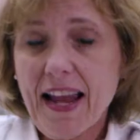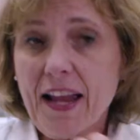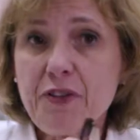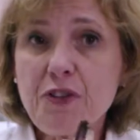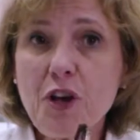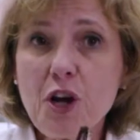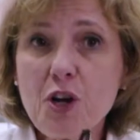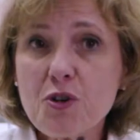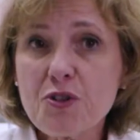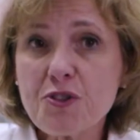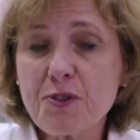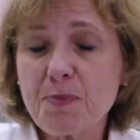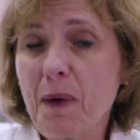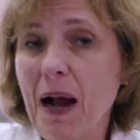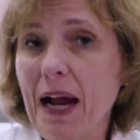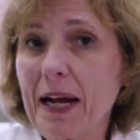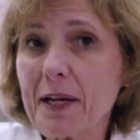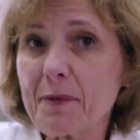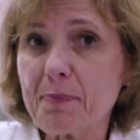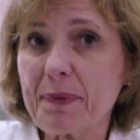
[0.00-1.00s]
And those
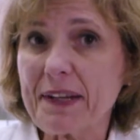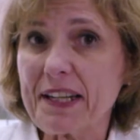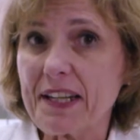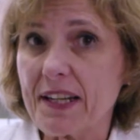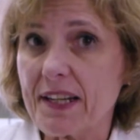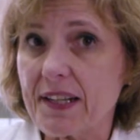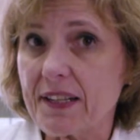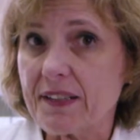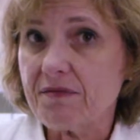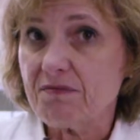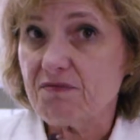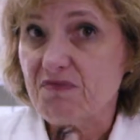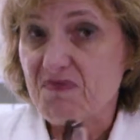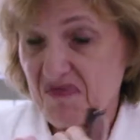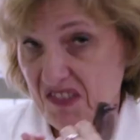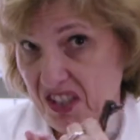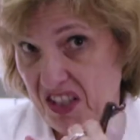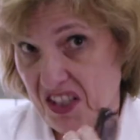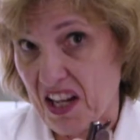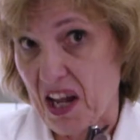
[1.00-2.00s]
might be
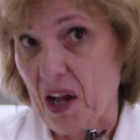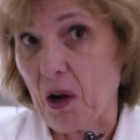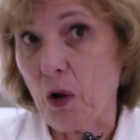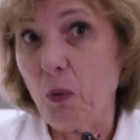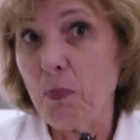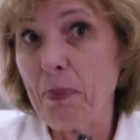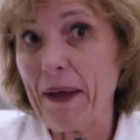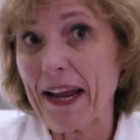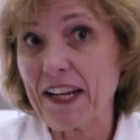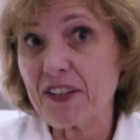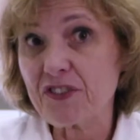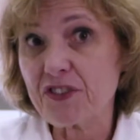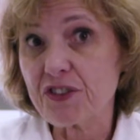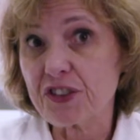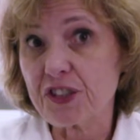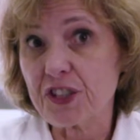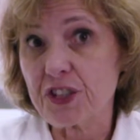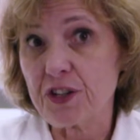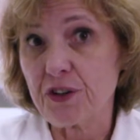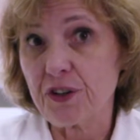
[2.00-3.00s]

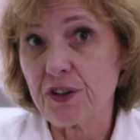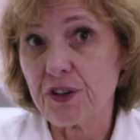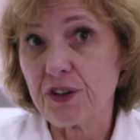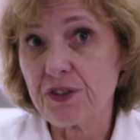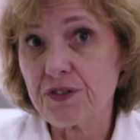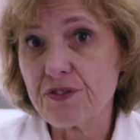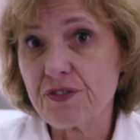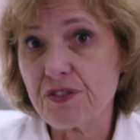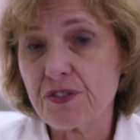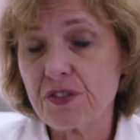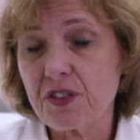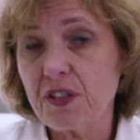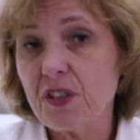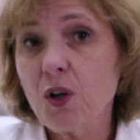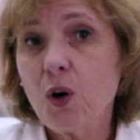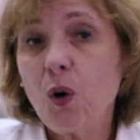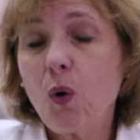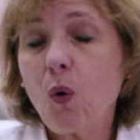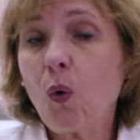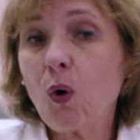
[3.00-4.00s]
cell-based cures
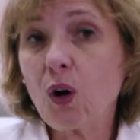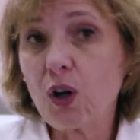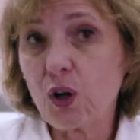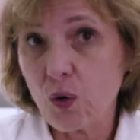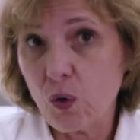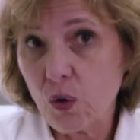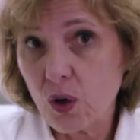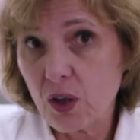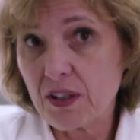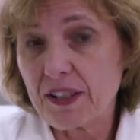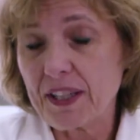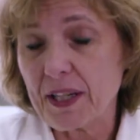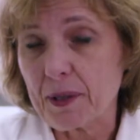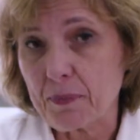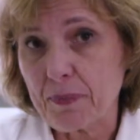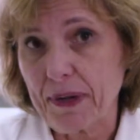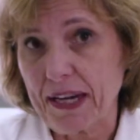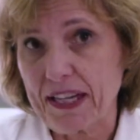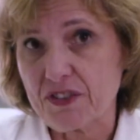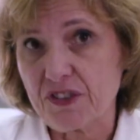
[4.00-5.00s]
or
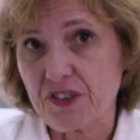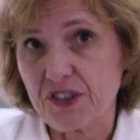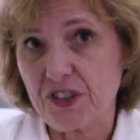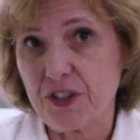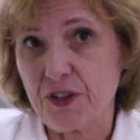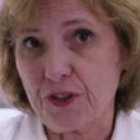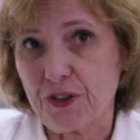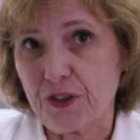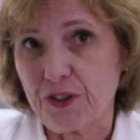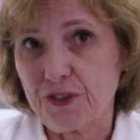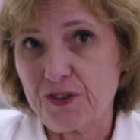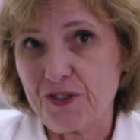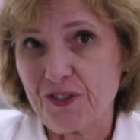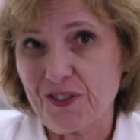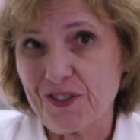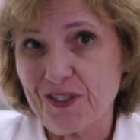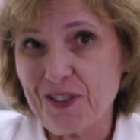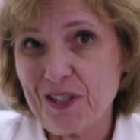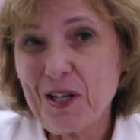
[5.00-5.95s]
organ-based cures.